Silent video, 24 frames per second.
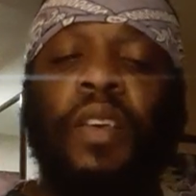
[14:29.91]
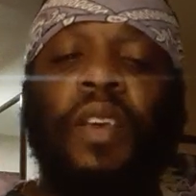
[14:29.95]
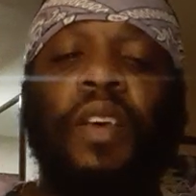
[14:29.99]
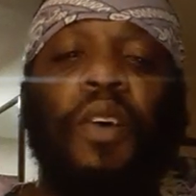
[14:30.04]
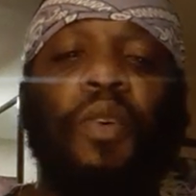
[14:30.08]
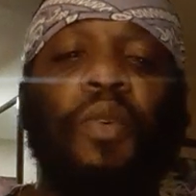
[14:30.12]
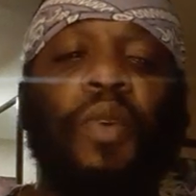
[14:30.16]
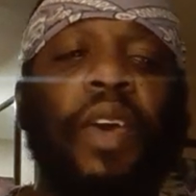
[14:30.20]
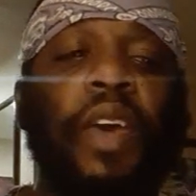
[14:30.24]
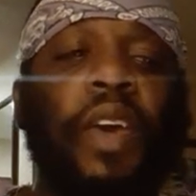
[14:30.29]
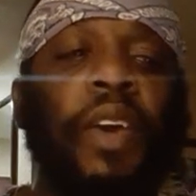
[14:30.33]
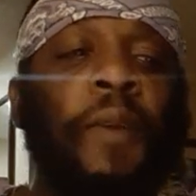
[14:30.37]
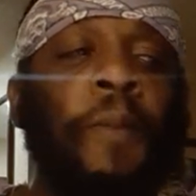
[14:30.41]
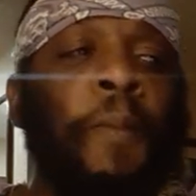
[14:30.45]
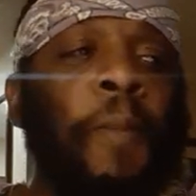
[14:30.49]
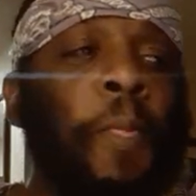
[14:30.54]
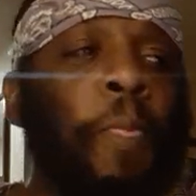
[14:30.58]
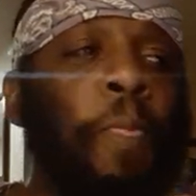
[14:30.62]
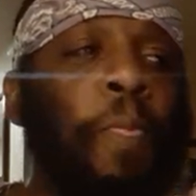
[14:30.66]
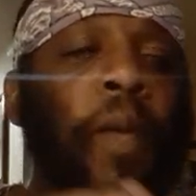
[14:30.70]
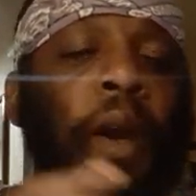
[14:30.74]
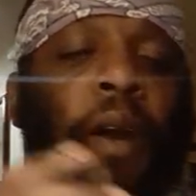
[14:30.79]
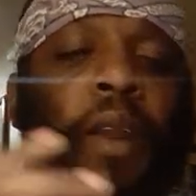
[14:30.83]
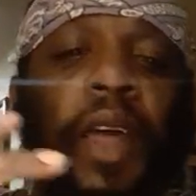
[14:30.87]
Okay,
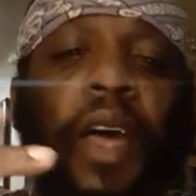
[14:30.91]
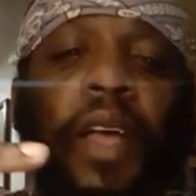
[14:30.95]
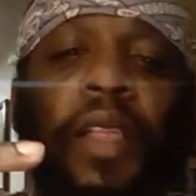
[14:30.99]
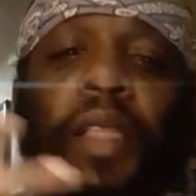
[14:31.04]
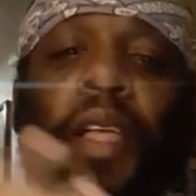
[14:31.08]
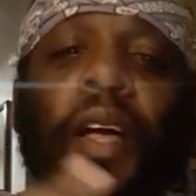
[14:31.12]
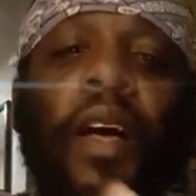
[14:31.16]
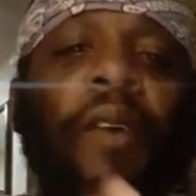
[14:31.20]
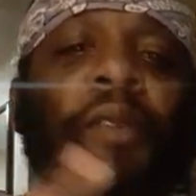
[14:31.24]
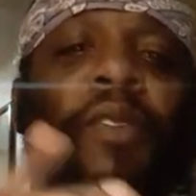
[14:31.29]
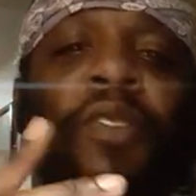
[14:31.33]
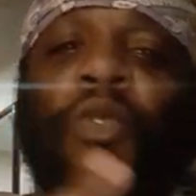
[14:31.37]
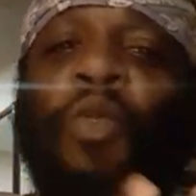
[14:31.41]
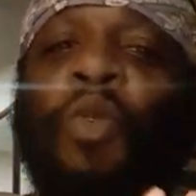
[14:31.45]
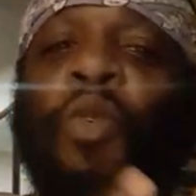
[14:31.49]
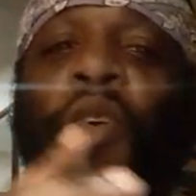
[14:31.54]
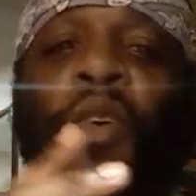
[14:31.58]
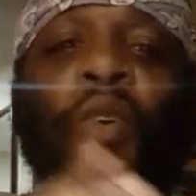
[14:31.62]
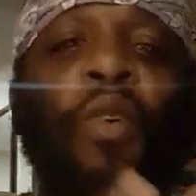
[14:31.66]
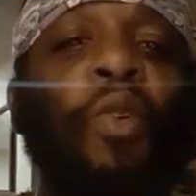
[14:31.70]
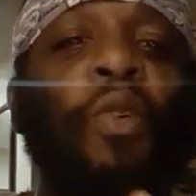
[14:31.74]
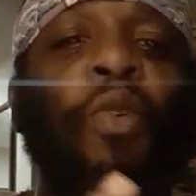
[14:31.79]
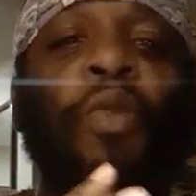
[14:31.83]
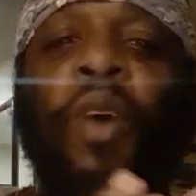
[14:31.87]
now that love is going
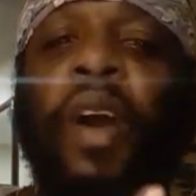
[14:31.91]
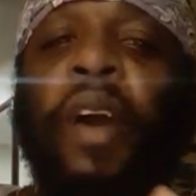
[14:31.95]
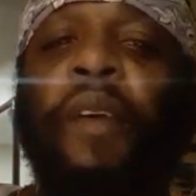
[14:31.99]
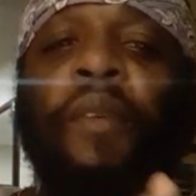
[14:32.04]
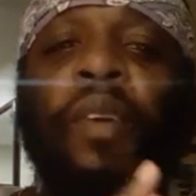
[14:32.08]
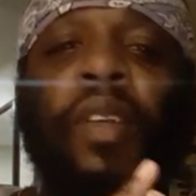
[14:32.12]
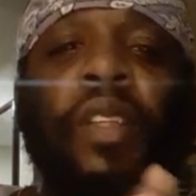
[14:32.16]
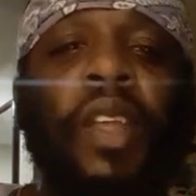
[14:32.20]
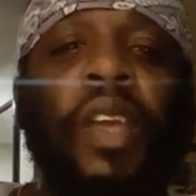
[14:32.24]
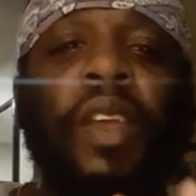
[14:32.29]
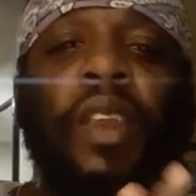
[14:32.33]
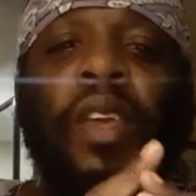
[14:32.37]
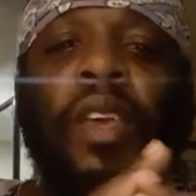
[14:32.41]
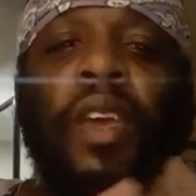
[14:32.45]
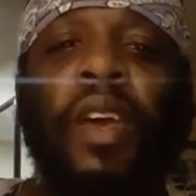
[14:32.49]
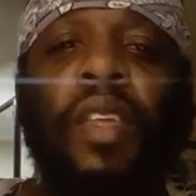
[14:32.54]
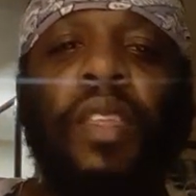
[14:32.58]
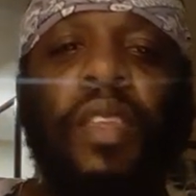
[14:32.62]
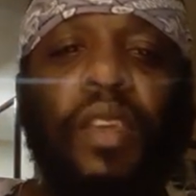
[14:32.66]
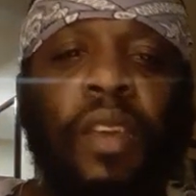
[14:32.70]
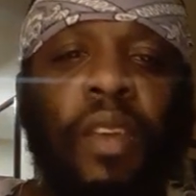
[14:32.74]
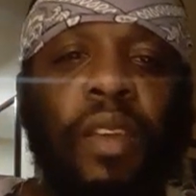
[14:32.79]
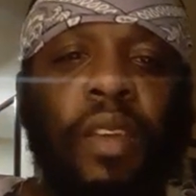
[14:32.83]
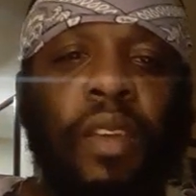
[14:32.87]
to hold everything together.